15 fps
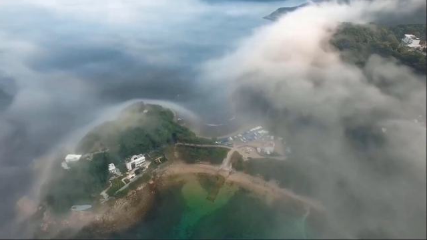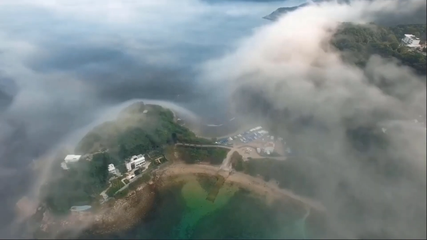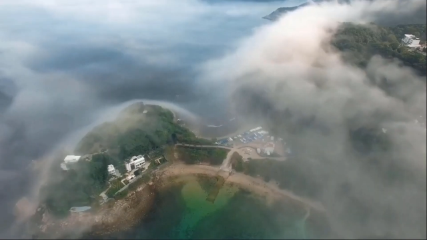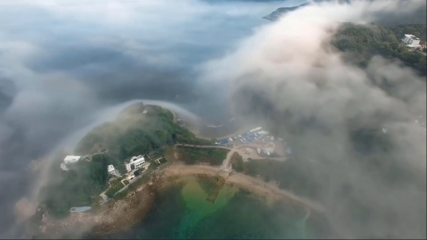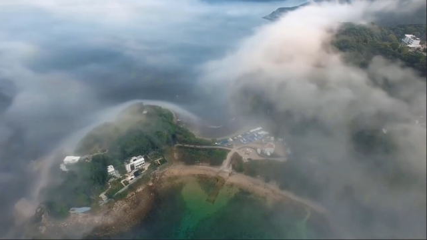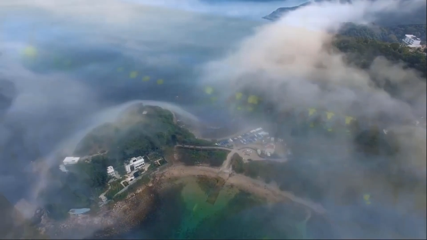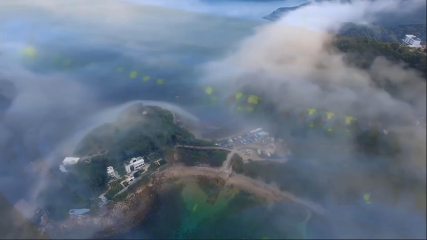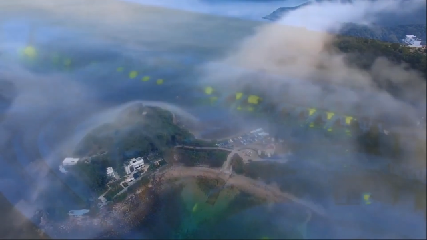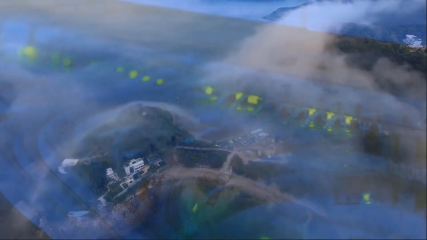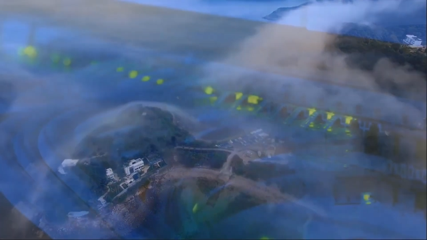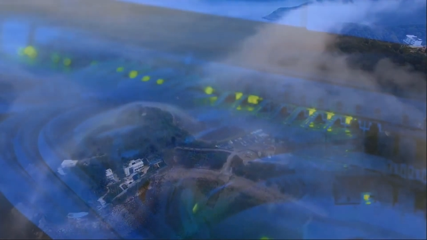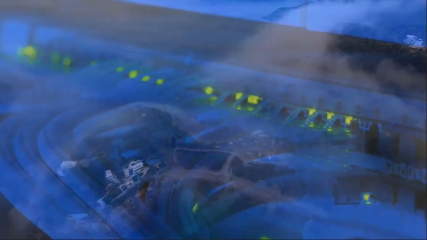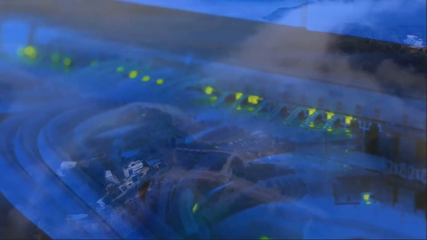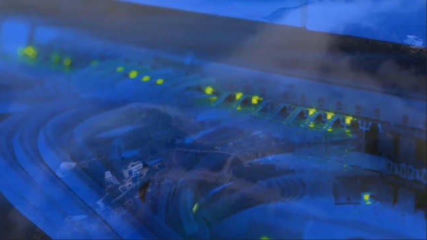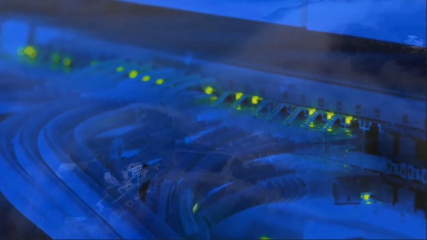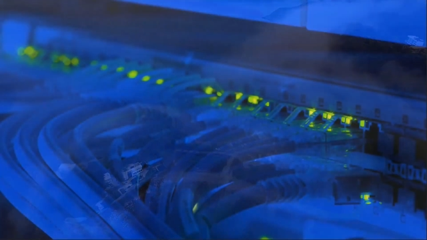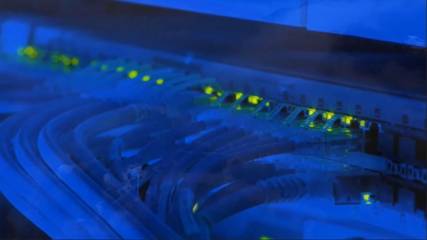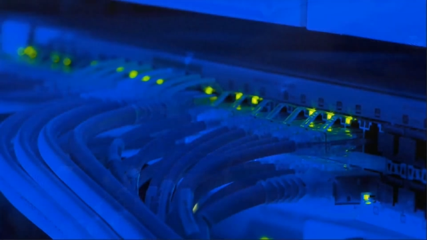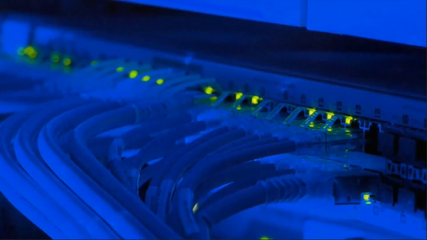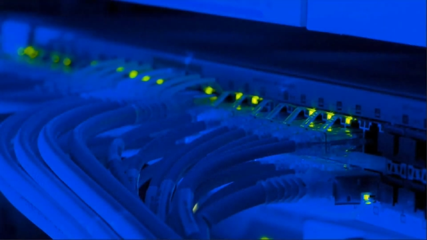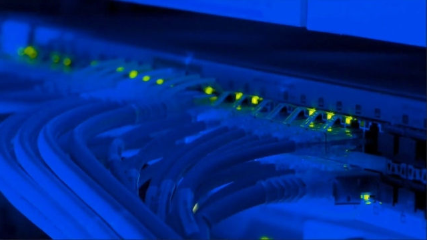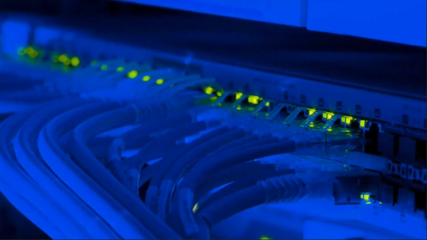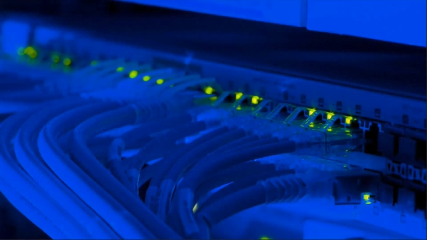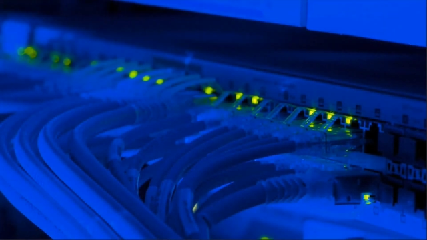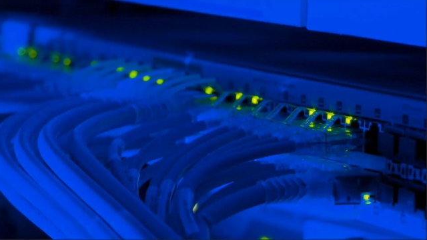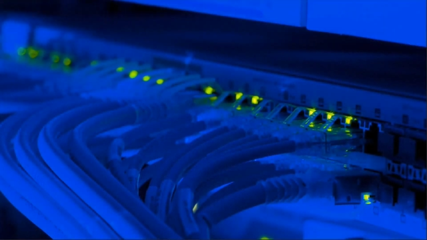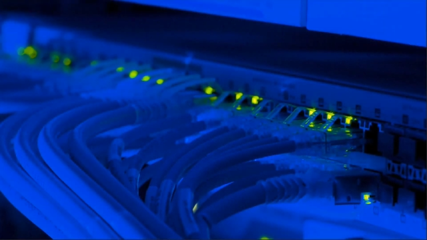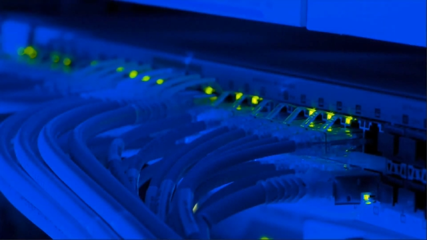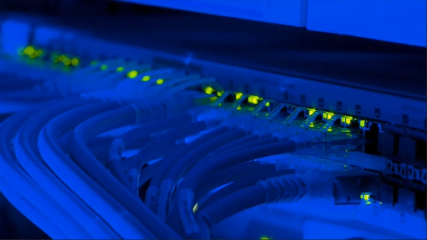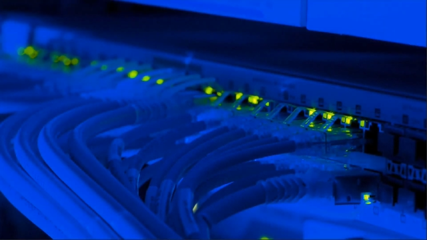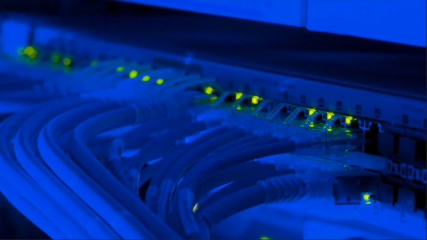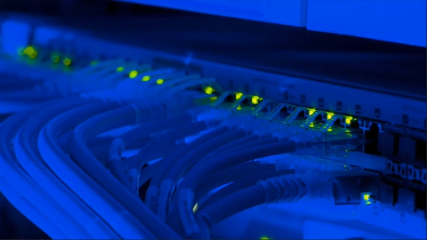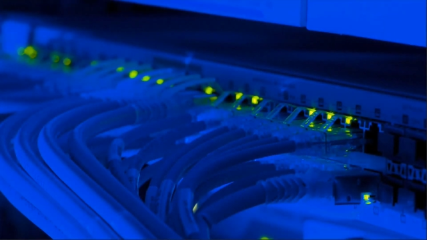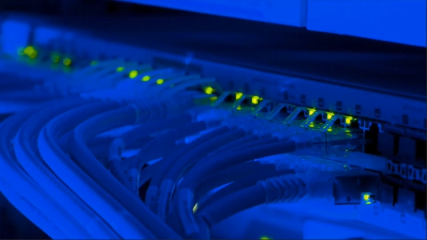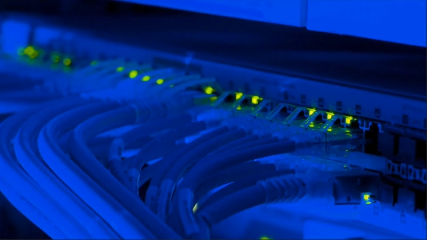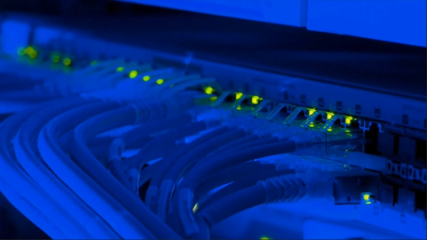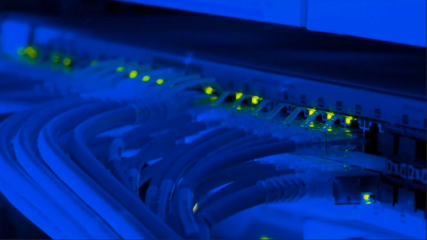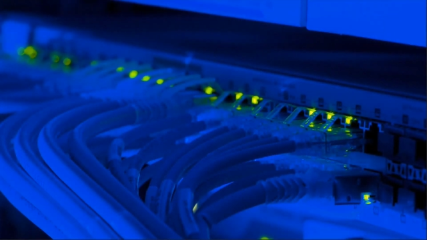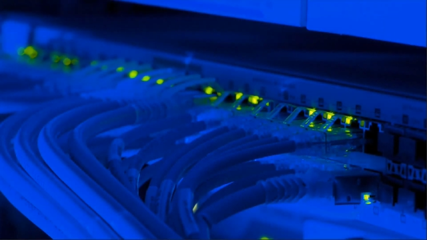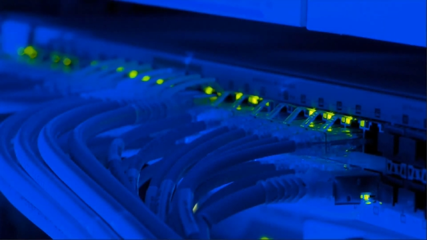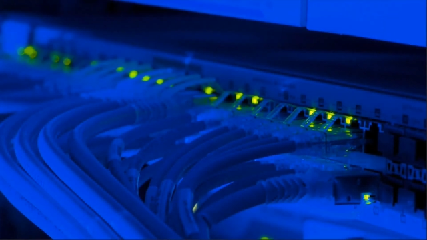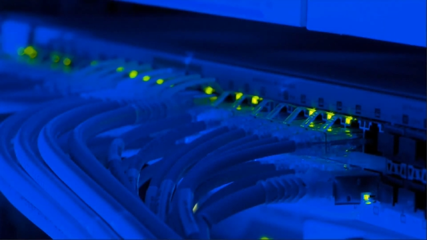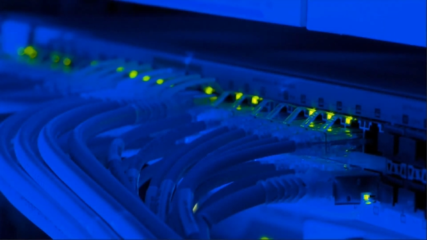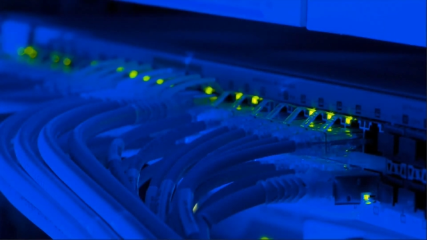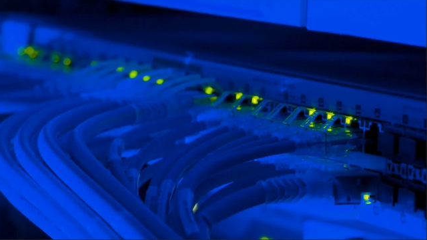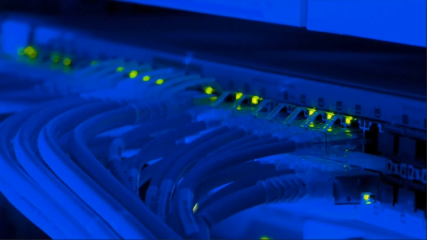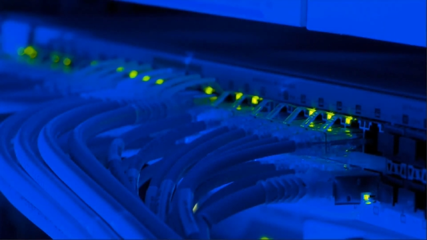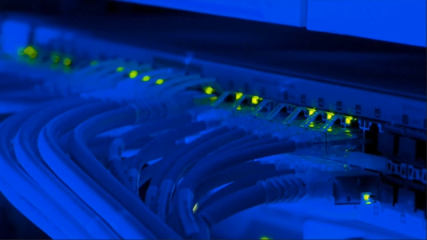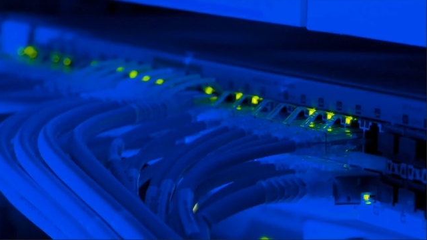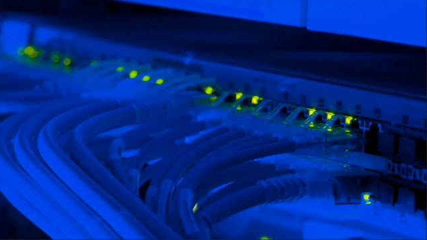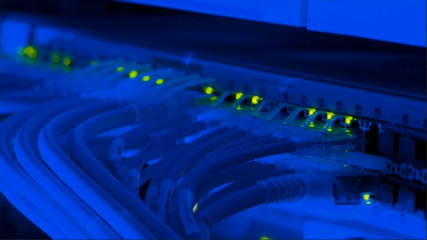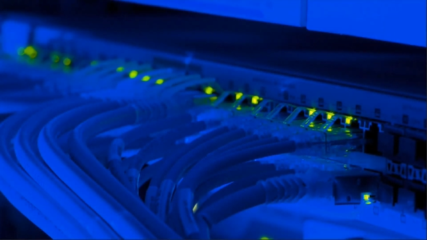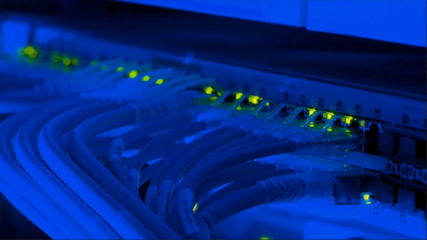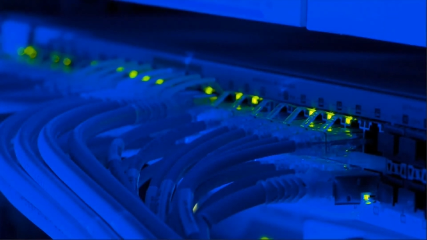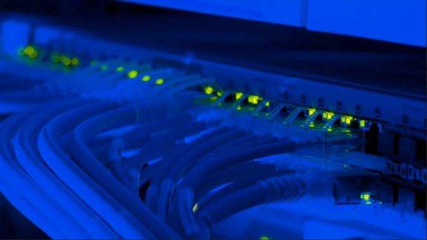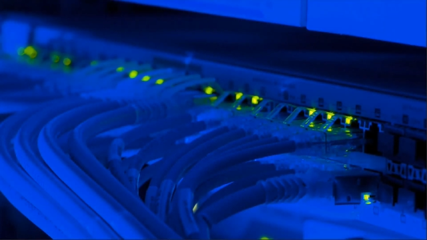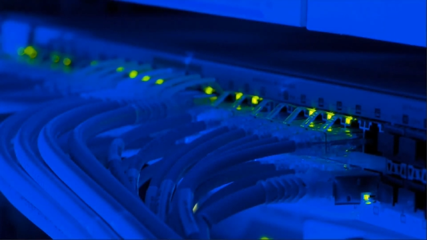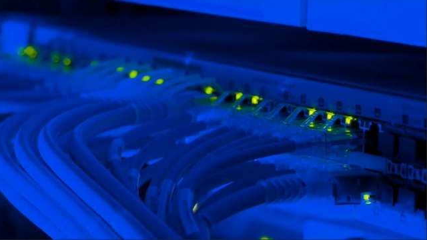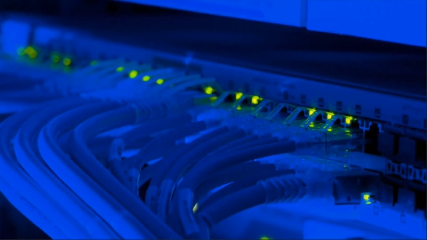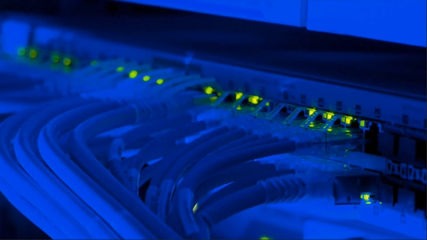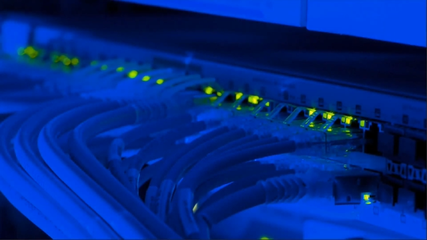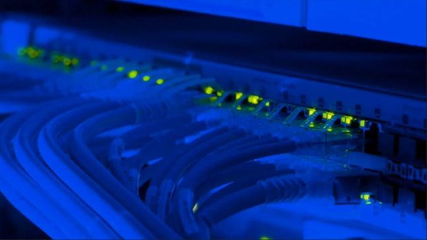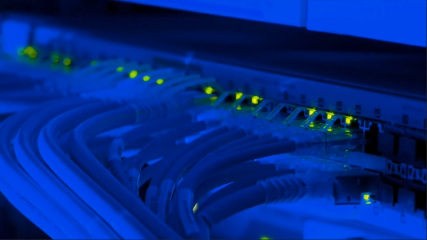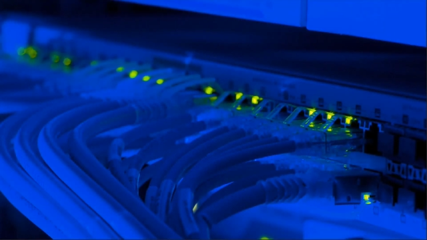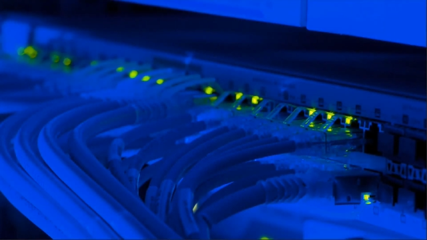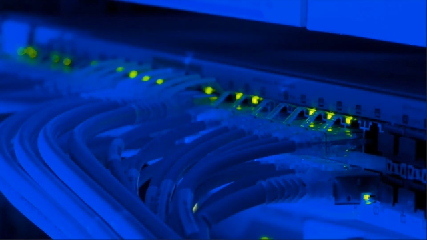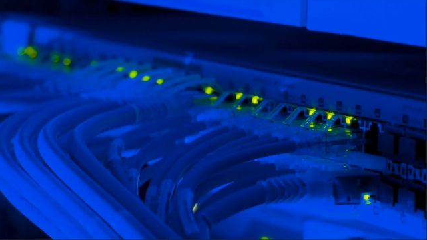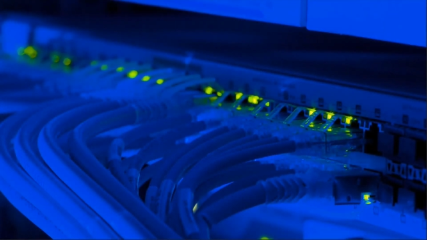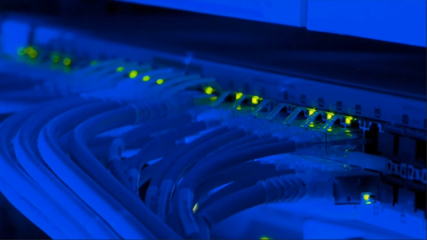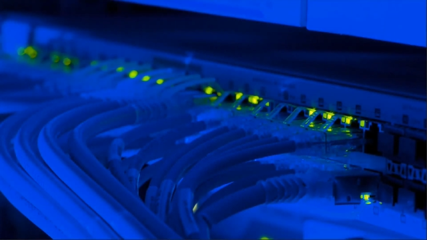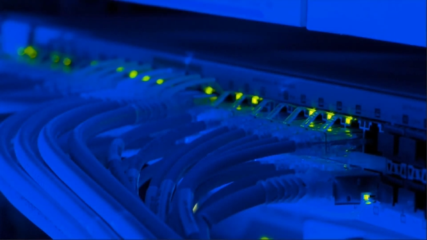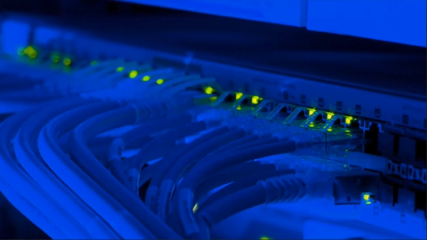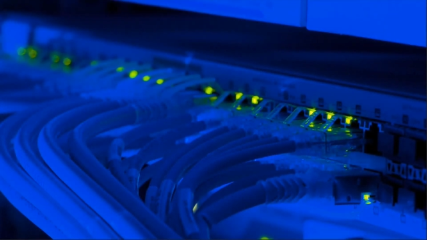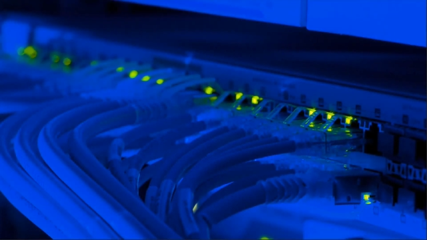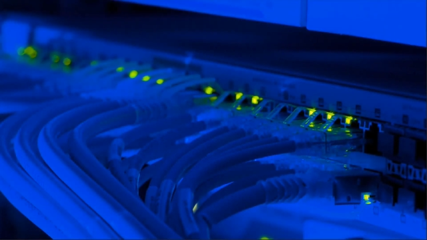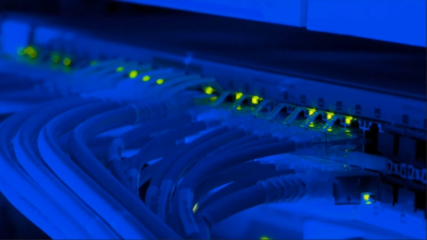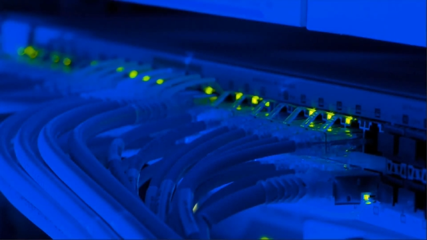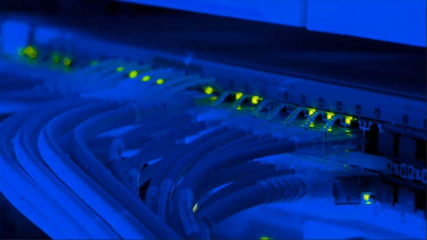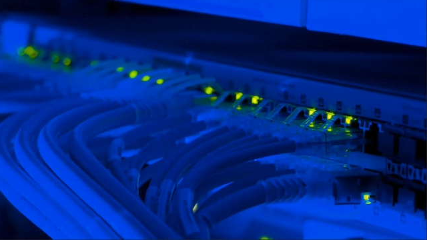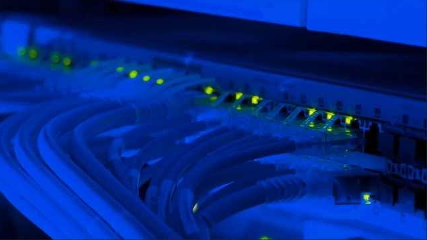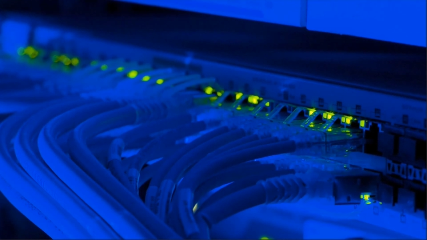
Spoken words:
No face is visible, so there are no lips to read.